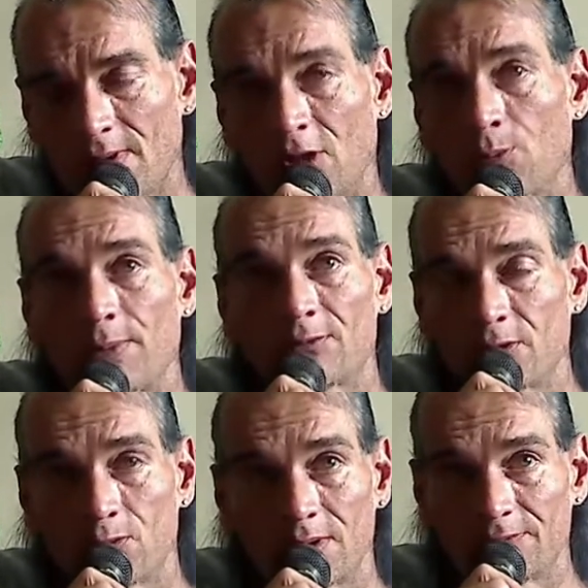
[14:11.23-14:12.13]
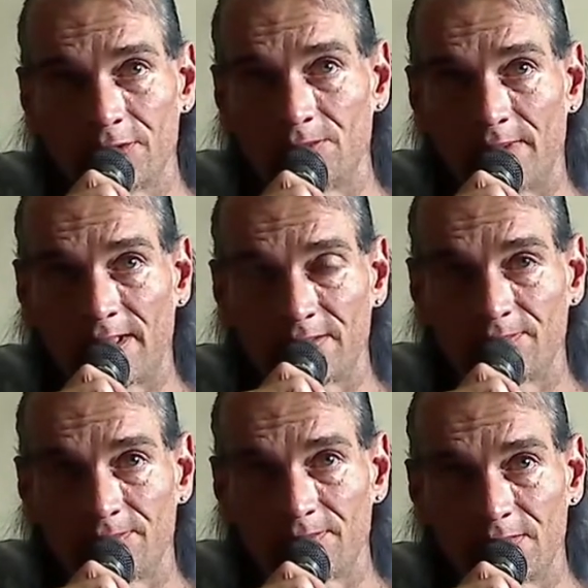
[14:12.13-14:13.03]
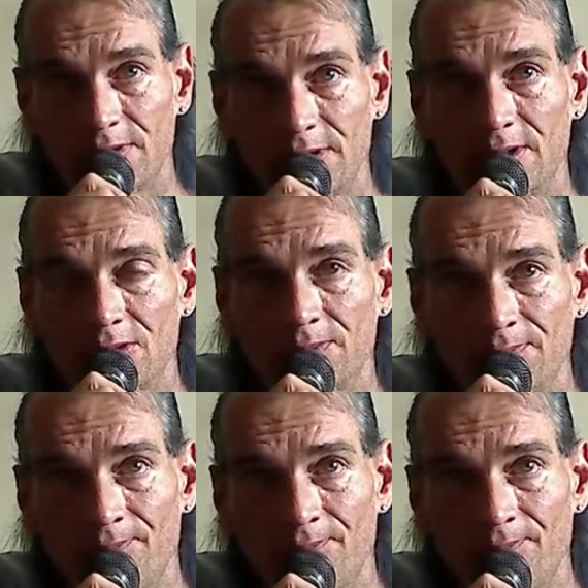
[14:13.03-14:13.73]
Help every one of you, man, you know.